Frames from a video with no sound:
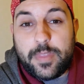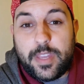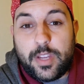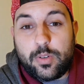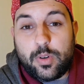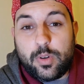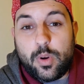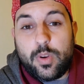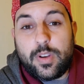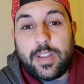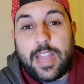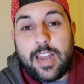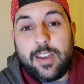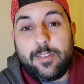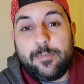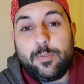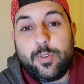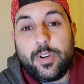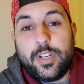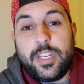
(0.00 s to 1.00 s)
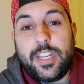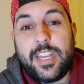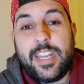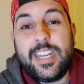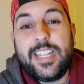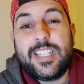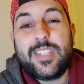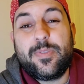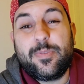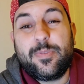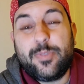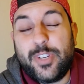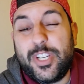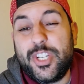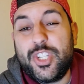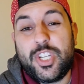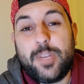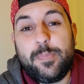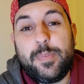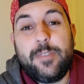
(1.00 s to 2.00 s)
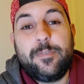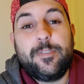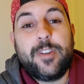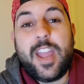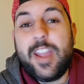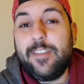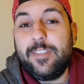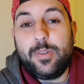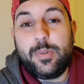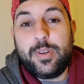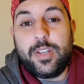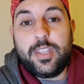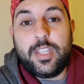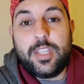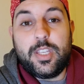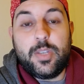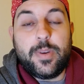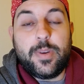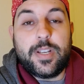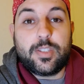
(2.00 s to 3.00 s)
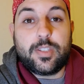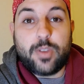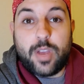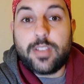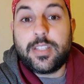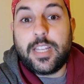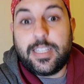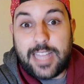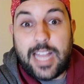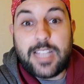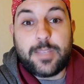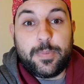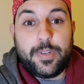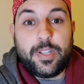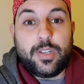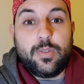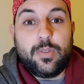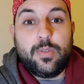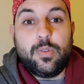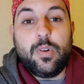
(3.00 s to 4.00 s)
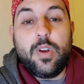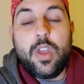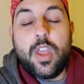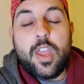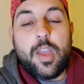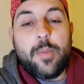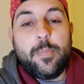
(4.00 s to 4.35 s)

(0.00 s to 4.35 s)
they grow in California and it's free shipping for everyone in the US. So I was like, that's pretty cool.